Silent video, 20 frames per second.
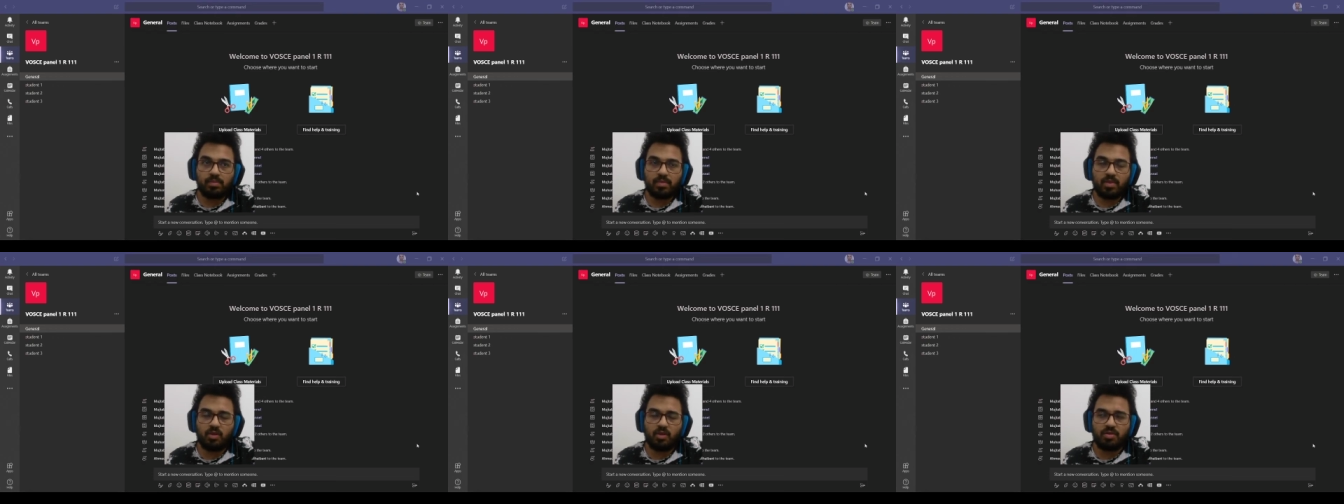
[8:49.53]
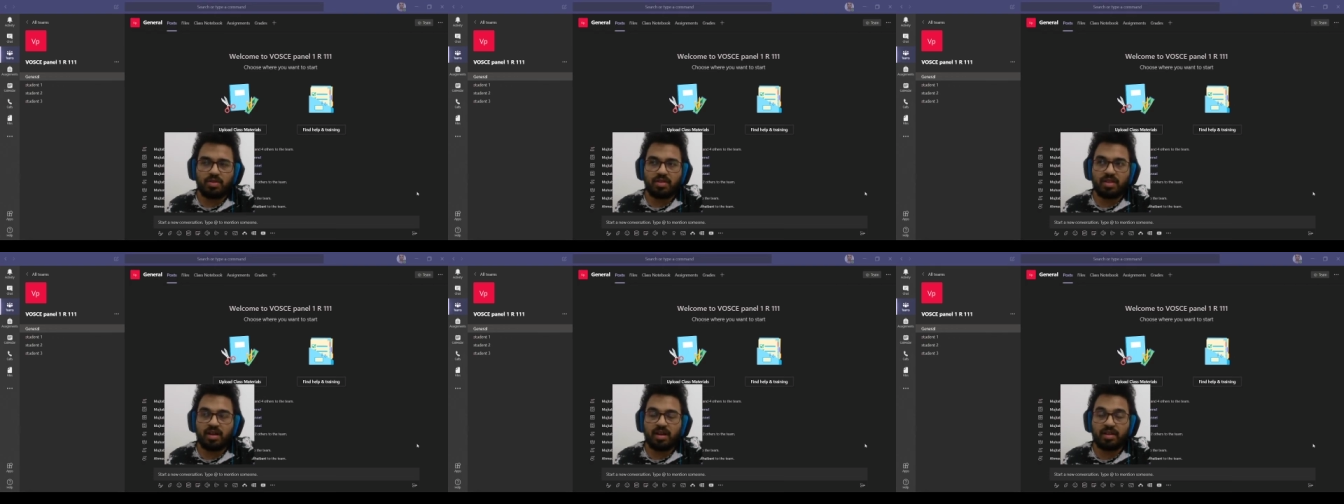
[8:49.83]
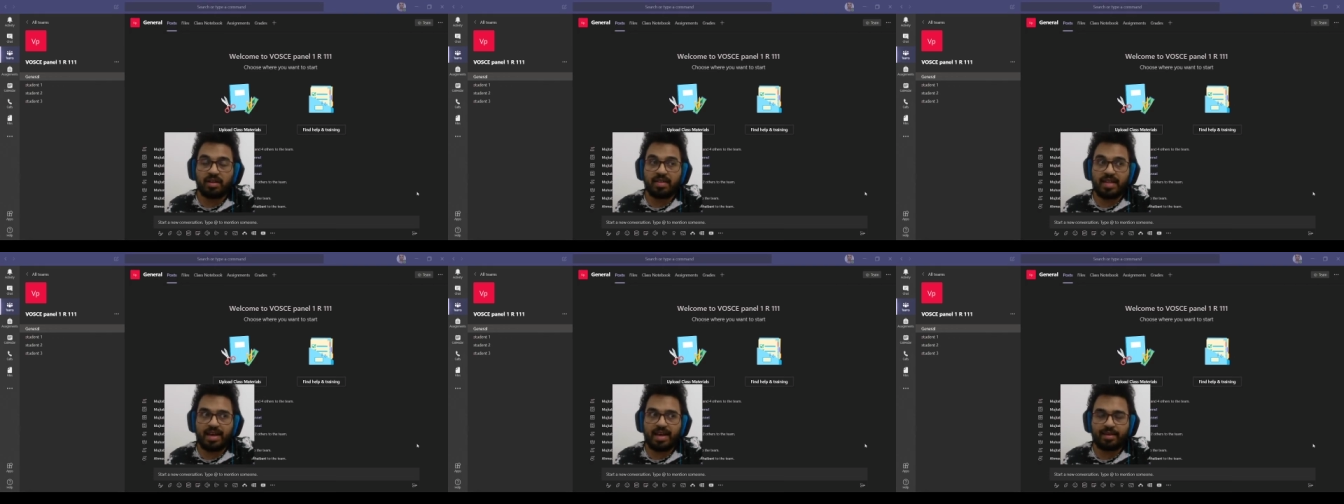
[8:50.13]
So it's not
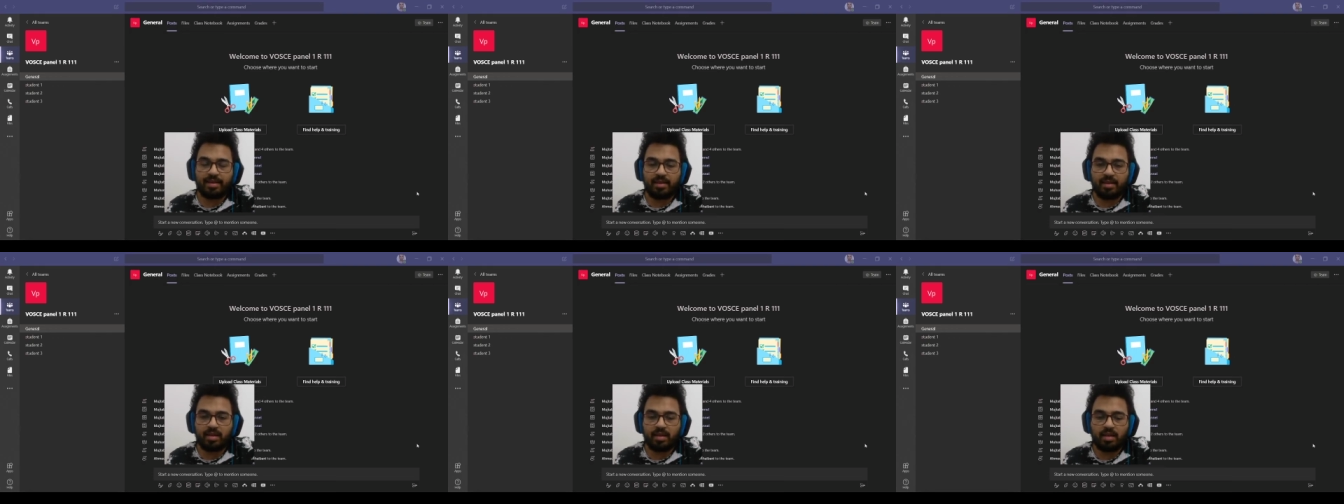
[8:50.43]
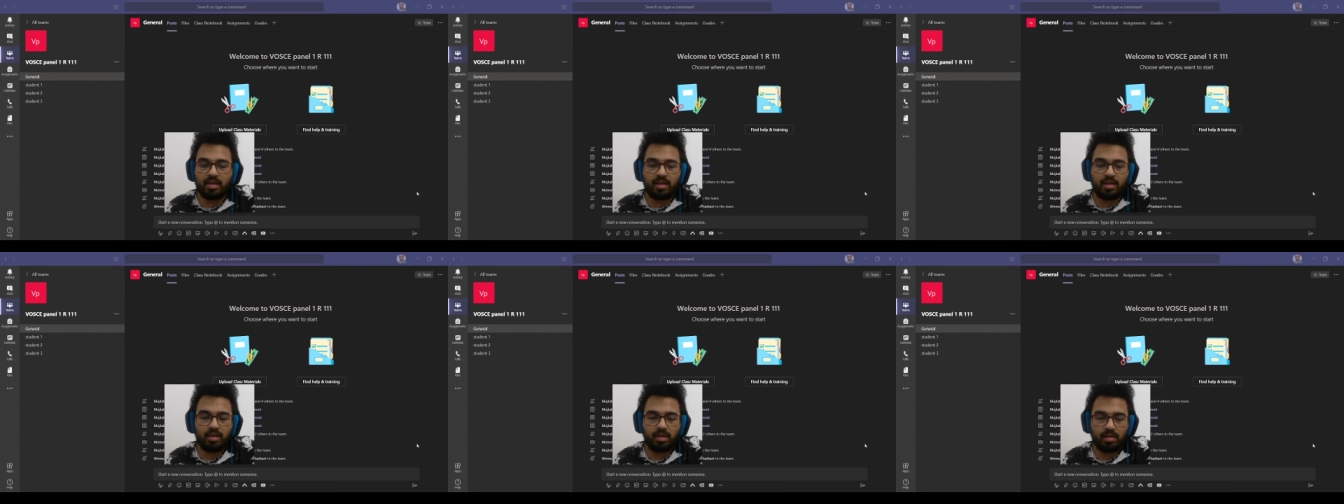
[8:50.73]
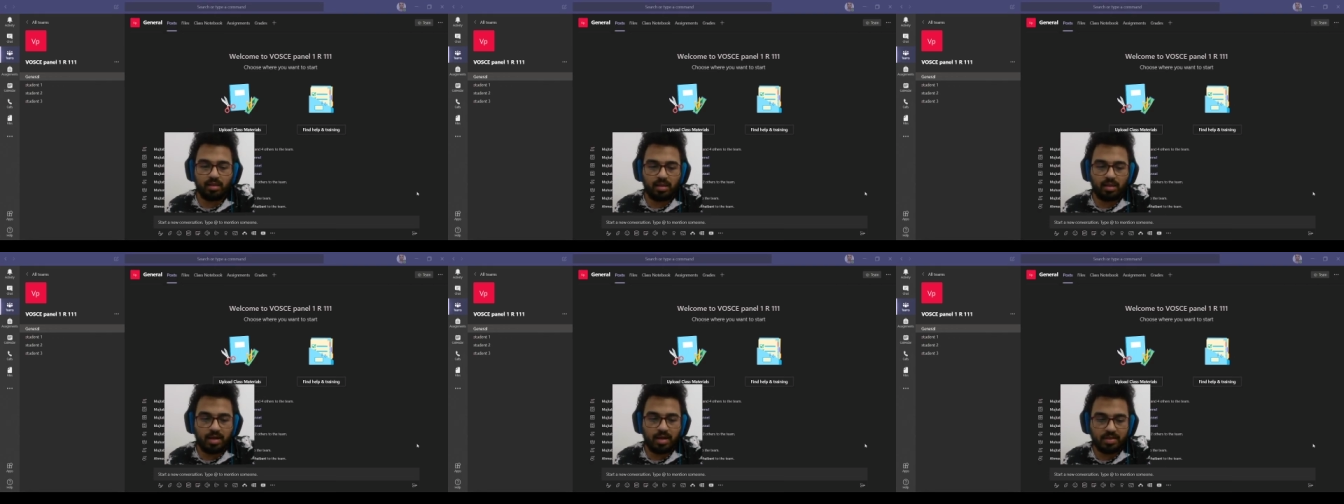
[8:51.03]
exactly
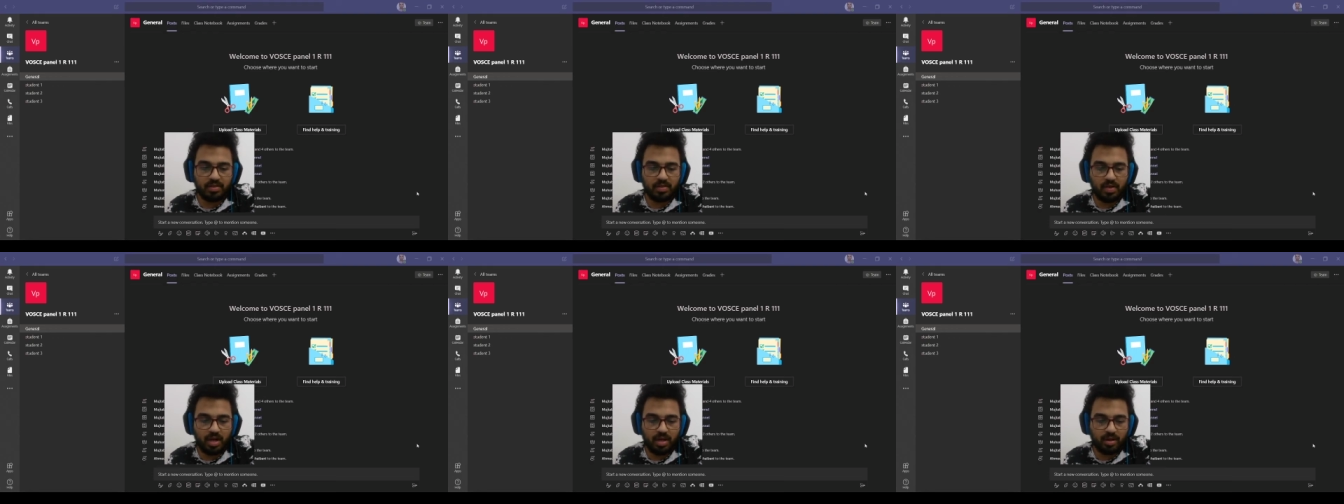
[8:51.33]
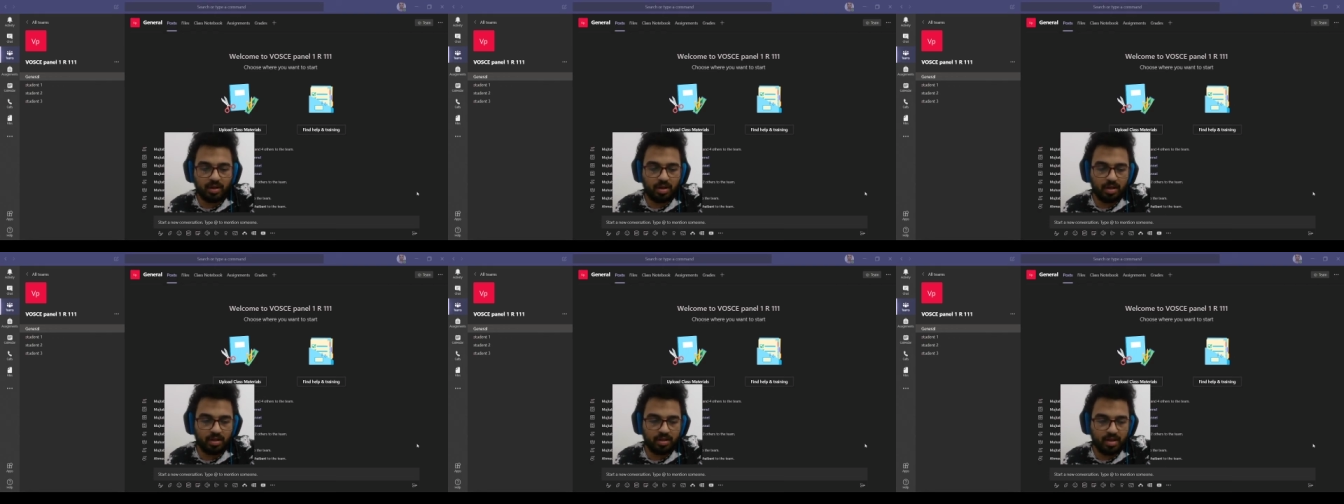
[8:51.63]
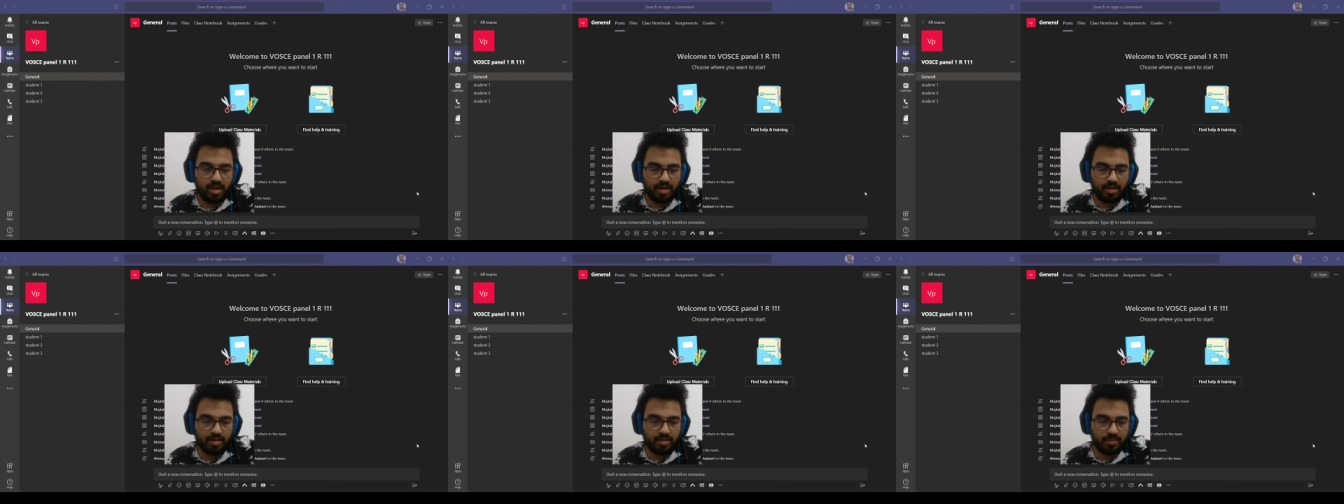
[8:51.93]
eye to eye
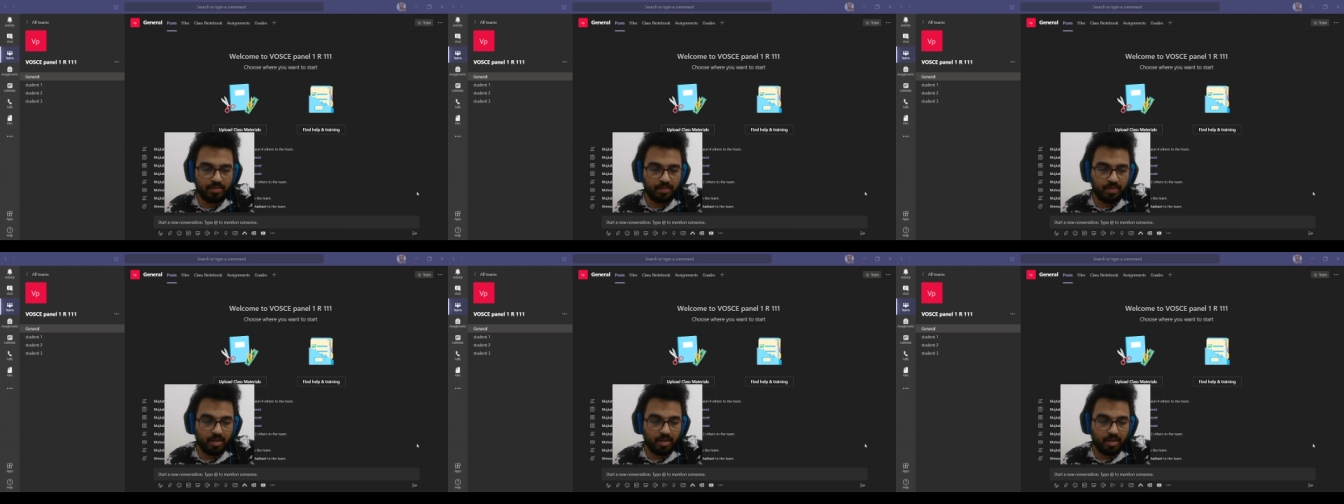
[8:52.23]
contact.